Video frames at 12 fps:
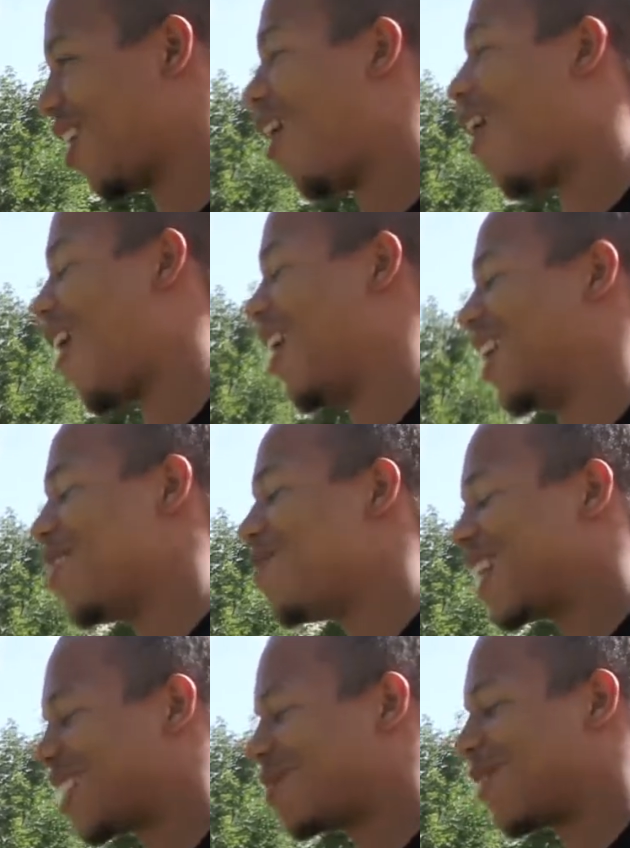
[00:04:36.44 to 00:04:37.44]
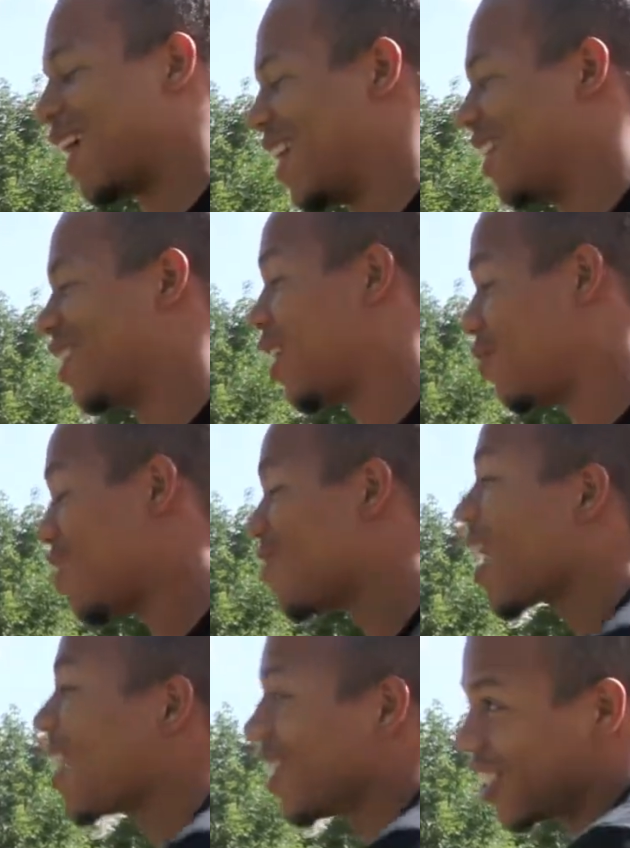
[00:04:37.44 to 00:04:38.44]
Alright, let me explain. Have you ever
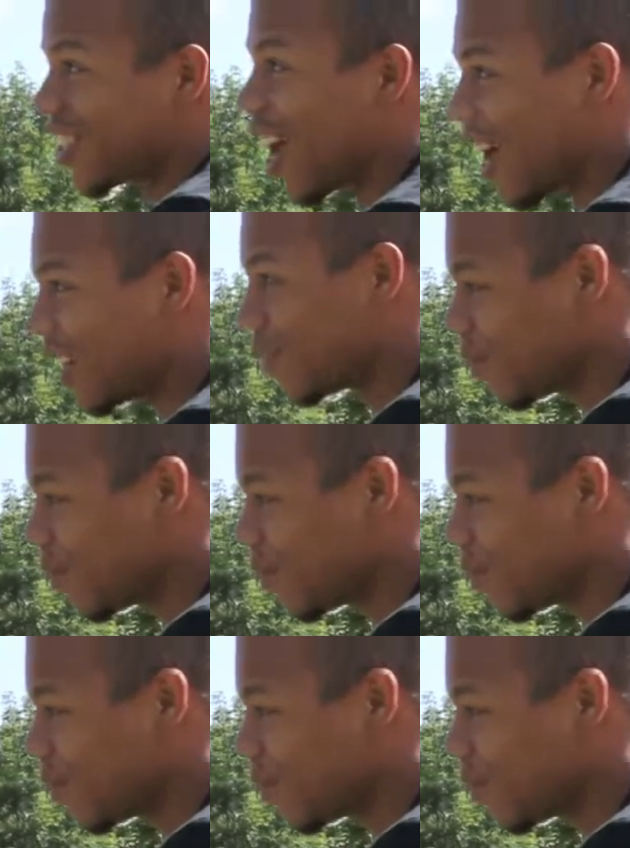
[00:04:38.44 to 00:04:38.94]
gotten a shot?